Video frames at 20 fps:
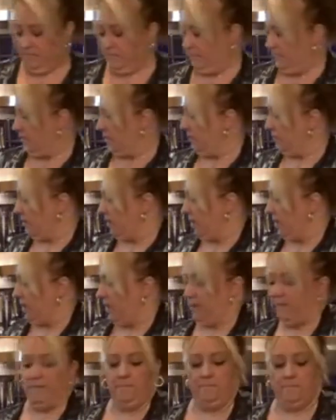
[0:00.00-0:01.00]
Okay.
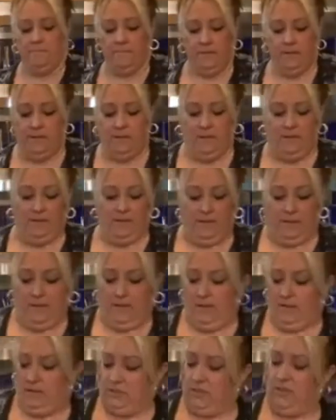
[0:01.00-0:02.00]

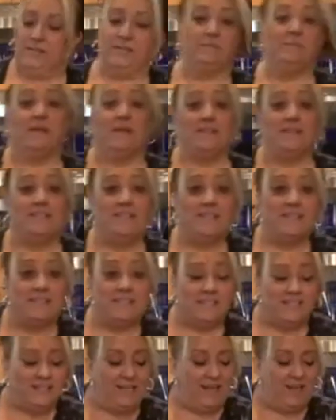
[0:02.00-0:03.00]
So let's mix this
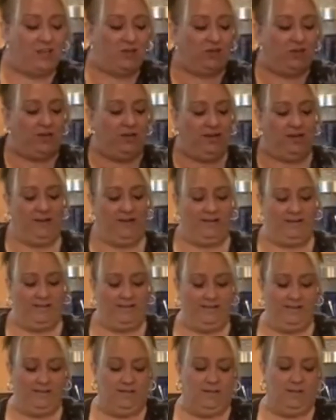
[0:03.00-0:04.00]
together.
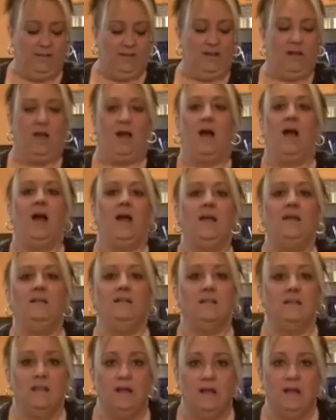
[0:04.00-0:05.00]
I
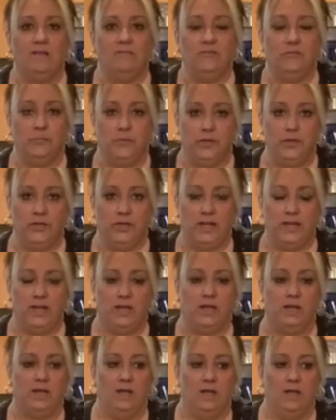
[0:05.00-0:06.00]
love
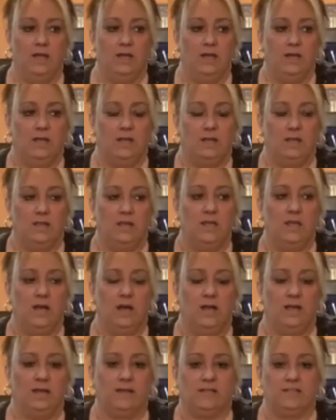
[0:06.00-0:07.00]
putting the
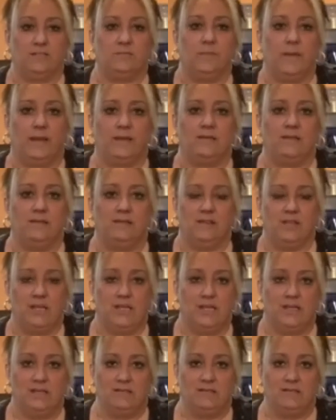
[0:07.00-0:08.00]
unexpected
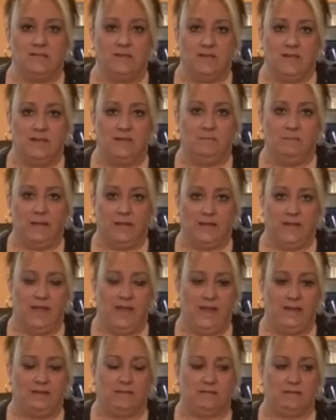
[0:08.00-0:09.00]
things in my
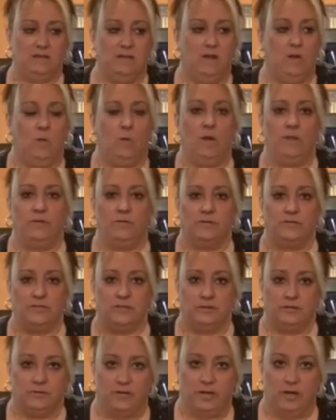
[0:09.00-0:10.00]
cakes, whether it's the
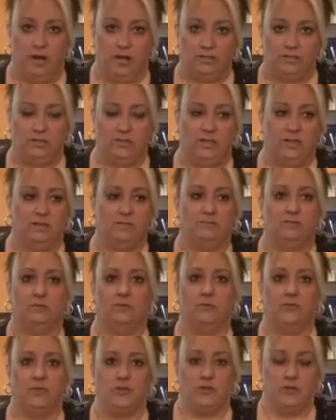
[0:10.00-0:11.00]
ricotta or
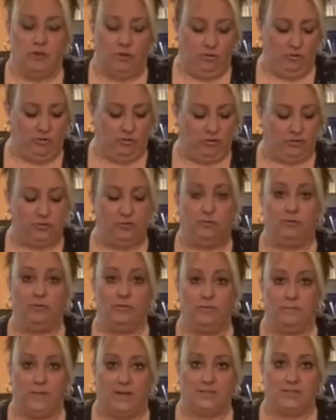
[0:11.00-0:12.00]
the yogurt or the
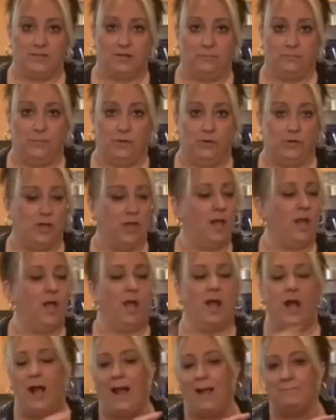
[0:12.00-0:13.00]
mascarpone.
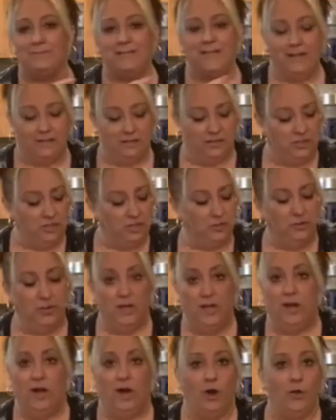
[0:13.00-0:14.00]
I'm telling you,
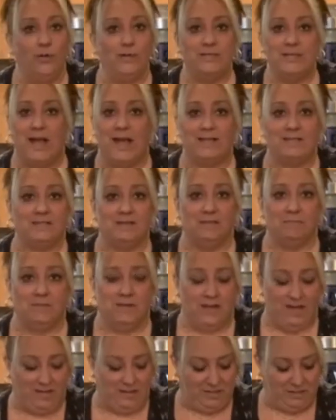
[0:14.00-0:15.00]
always add something
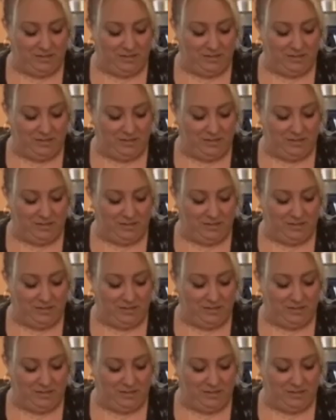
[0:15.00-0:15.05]
nice.